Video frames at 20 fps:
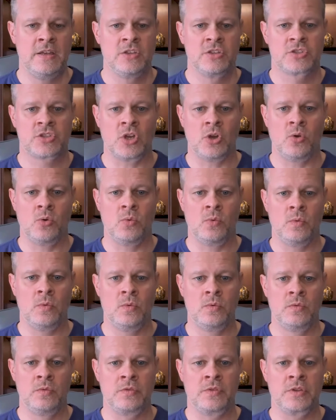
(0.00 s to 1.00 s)
So
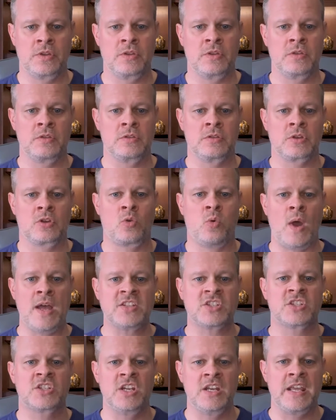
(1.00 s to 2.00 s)
the
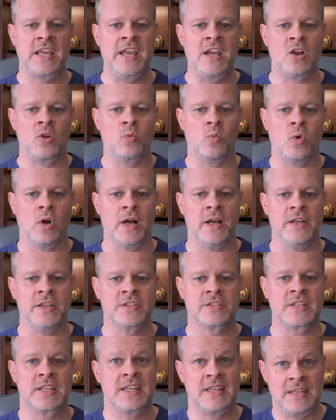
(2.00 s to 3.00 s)
question here
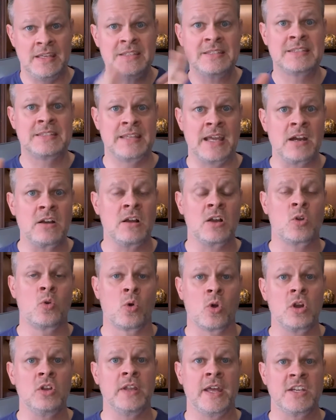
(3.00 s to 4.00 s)
was, is there a
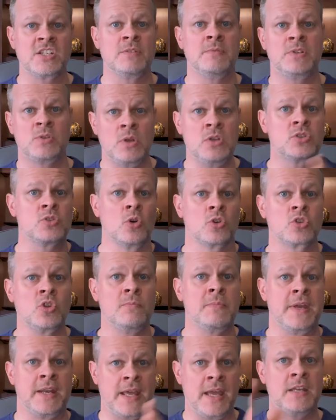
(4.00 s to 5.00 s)
correlation between
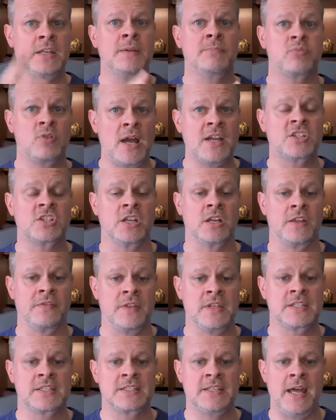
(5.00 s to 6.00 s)
social media and depression in
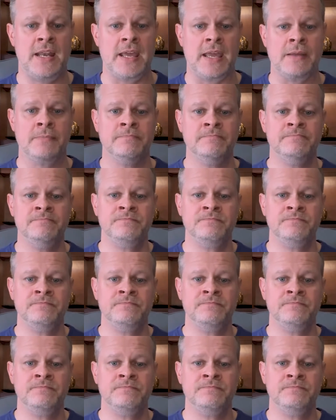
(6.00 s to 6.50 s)
this study?